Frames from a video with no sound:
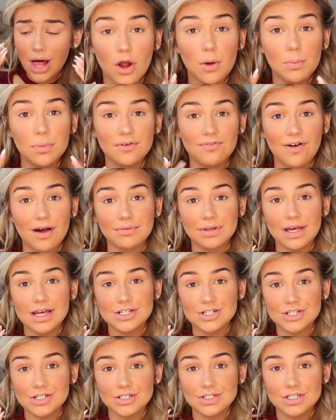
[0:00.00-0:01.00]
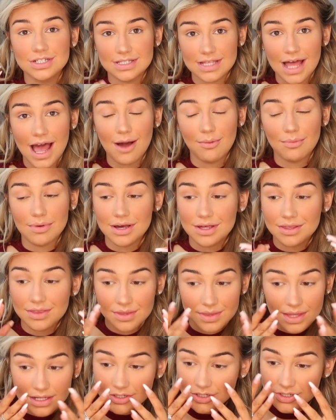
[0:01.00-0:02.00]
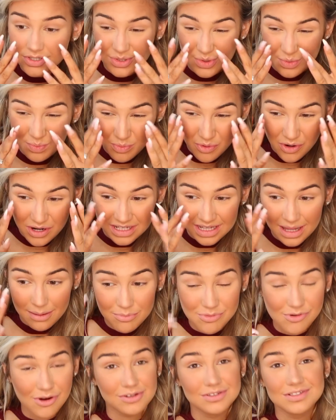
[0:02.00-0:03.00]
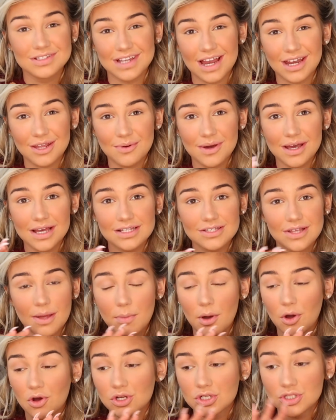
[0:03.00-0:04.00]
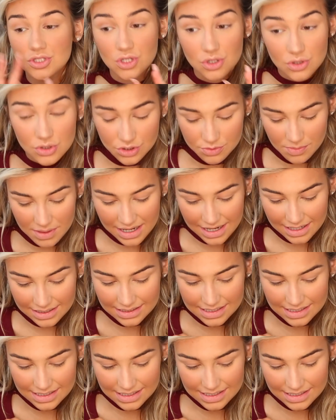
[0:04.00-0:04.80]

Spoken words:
From the foundation to start with, they're just pretty like bronze anyway, so I'm not going to touch my